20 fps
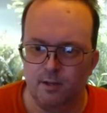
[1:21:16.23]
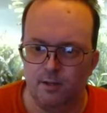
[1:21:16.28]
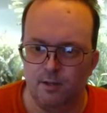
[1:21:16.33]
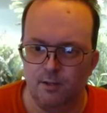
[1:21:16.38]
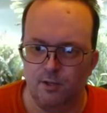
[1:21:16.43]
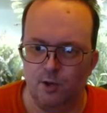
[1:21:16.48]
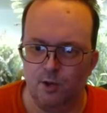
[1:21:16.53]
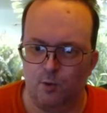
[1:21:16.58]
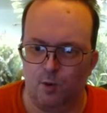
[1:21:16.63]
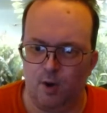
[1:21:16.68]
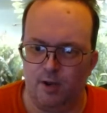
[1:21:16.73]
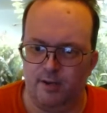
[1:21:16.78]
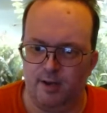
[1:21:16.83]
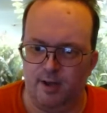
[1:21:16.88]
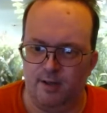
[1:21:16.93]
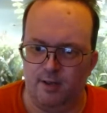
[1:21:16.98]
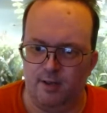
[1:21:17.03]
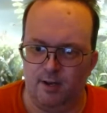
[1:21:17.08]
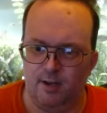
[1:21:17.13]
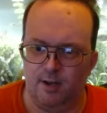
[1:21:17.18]
Till one
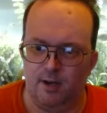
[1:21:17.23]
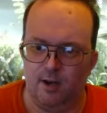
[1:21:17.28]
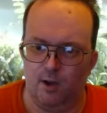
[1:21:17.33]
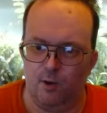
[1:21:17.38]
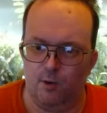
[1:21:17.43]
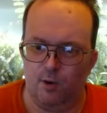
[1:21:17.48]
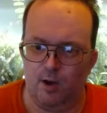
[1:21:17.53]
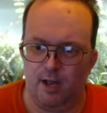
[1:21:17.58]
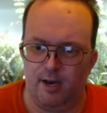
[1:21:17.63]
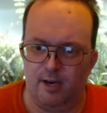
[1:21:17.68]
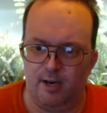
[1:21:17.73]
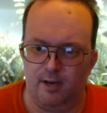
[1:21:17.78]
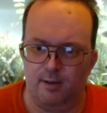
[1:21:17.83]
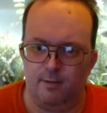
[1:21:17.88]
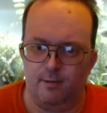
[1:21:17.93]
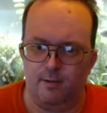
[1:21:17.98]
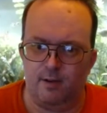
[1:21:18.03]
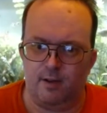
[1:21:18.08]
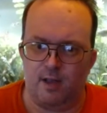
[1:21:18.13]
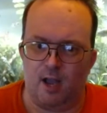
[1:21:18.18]
day the little old lady
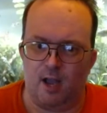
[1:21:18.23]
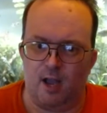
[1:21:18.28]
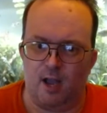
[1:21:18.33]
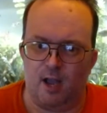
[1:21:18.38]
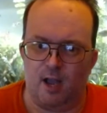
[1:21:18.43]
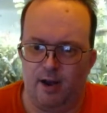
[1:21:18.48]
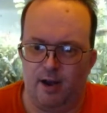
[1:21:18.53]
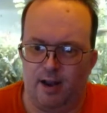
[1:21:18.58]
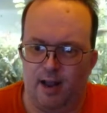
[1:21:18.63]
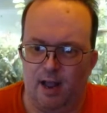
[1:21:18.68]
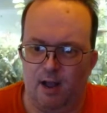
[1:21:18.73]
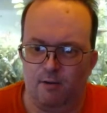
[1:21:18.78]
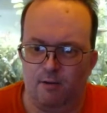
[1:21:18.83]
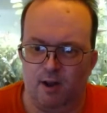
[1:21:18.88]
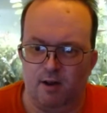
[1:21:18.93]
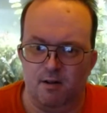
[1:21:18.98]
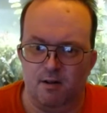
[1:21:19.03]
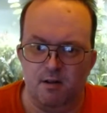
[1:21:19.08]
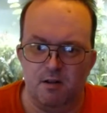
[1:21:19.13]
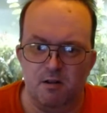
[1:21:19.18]
came running
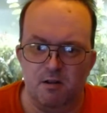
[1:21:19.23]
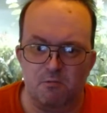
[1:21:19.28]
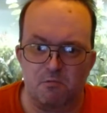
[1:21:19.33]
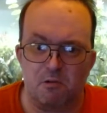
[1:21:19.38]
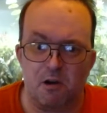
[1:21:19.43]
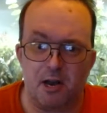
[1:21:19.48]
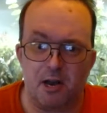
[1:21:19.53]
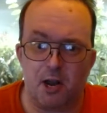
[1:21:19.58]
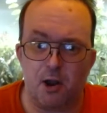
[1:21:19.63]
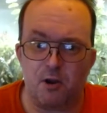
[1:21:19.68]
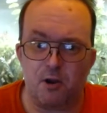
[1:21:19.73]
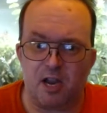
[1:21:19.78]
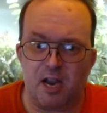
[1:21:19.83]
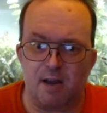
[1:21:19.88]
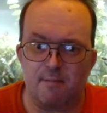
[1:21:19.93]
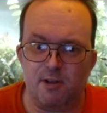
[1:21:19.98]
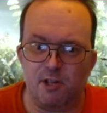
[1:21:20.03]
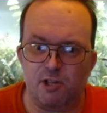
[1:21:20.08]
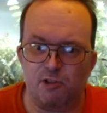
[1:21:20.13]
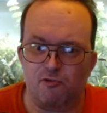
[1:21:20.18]
out and, "Why do you
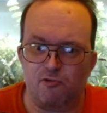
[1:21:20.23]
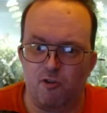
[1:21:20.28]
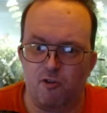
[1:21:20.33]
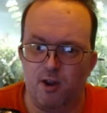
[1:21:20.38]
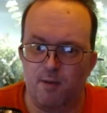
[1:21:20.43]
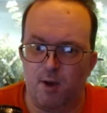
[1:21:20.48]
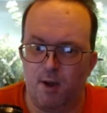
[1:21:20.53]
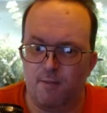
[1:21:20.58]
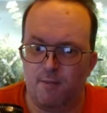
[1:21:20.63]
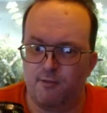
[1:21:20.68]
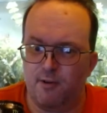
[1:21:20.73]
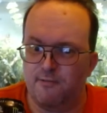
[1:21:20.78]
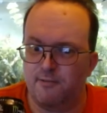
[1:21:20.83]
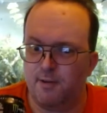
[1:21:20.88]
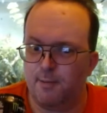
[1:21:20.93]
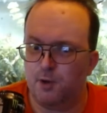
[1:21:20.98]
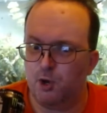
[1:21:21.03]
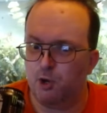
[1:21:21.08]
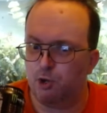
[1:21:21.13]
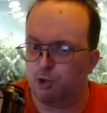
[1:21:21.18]
keep destroying my
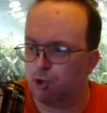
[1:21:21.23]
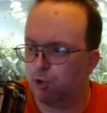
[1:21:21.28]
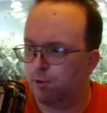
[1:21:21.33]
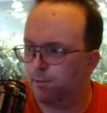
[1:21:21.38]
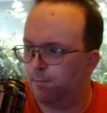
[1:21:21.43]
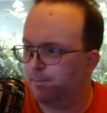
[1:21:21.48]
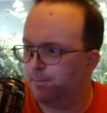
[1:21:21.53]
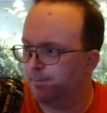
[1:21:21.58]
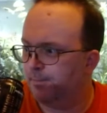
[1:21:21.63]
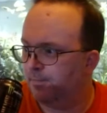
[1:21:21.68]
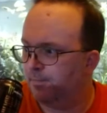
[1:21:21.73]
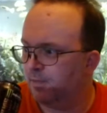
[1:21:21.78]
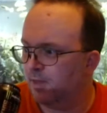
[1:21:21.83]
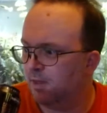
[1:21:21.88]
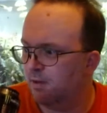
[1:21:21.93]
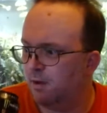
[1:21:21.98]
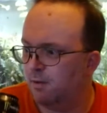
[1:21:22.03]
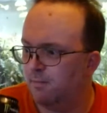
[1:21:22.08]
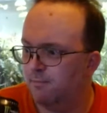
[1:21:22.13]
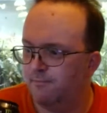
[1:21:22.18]
privet bush?"
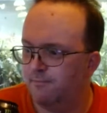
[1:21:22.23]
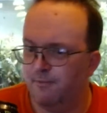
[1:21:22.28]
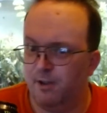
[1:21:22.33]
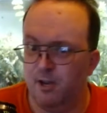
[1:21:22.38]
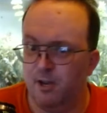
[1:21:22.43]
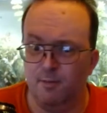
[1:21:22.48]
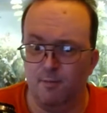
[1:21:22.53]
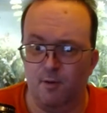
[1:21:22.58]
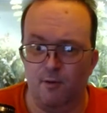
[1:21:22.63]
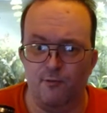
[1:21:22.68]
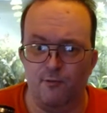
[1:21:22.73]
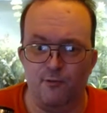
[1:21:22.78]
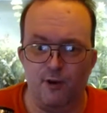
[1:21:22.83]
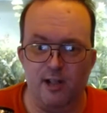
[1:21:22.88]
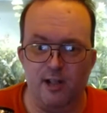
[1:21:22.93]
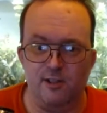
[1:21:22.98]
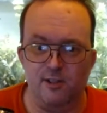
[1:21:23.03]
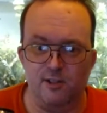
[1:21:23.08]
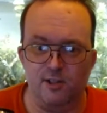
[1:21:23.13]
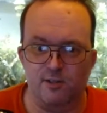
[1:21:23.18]
"I'm feeding my
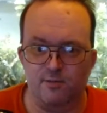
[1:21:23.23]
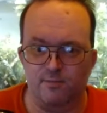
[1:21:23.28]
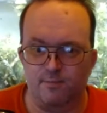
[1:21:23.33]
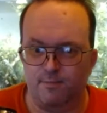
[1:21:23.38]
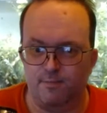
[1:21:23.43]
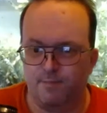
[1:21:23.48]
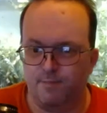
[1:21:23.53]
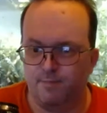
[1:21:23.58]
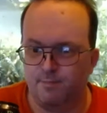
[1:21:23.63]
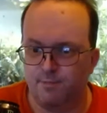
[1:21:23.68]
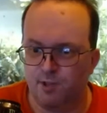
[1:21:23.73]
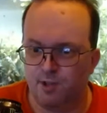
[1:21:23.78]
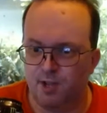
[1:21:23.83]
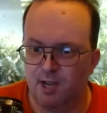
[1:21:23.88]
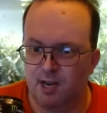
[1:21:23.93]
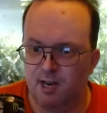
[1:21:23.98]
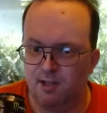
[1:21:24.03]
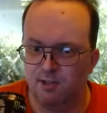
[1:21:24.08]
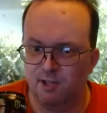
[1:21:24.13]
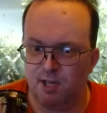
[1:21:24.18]
friends stick
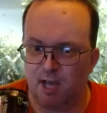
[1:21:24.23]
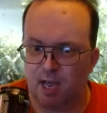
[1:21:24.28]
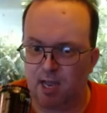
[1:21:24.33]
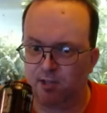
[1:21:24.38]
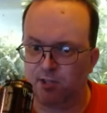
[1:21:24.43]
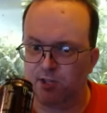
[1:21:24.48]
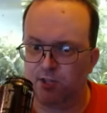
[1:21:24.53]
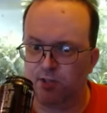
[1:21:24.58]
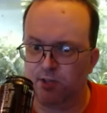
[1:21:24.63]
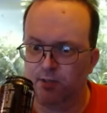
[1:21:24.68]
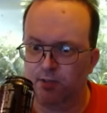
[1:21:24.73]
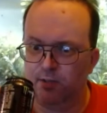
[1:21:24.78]
insects."